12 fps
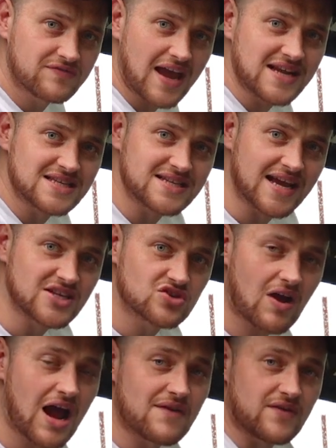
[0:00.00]
day-to-day
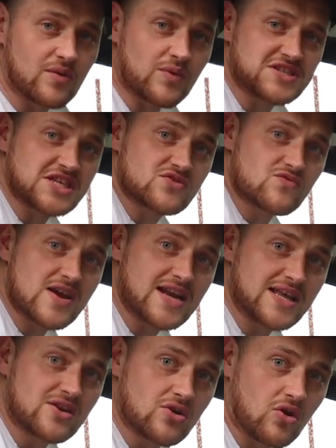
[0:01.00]
driving, which is
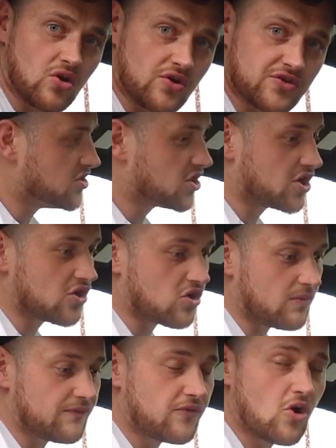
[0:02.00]
really good. You can
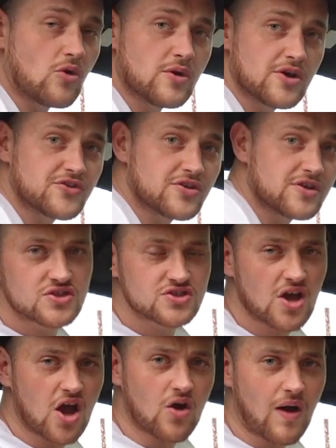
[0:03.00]
come forward,
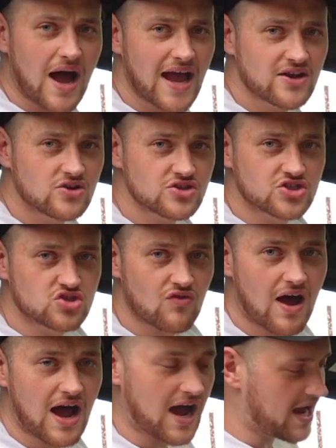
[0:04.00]
so I could
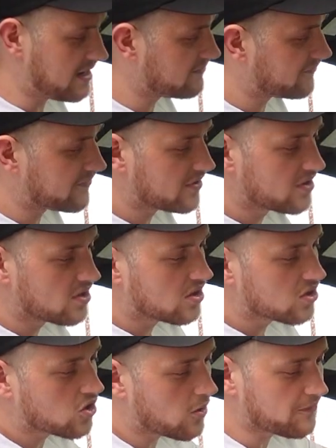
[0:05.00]
drive
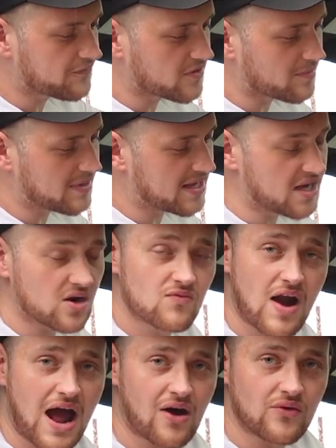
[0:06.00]
comfortably
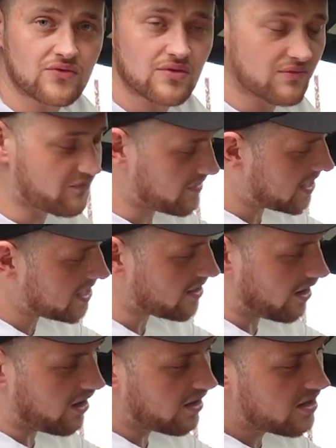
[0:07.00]
around
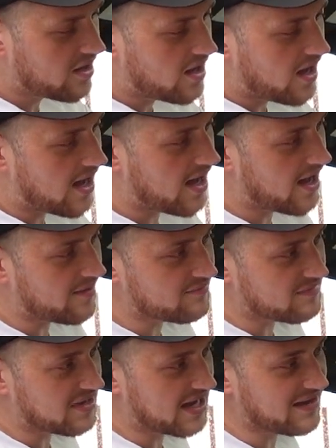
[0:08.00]
here.
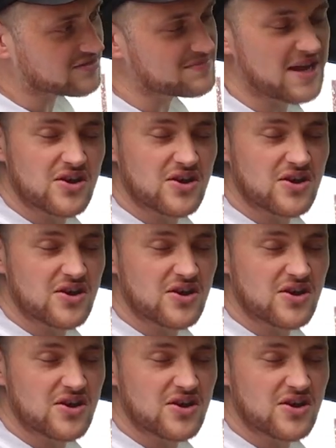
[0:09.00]
It gives me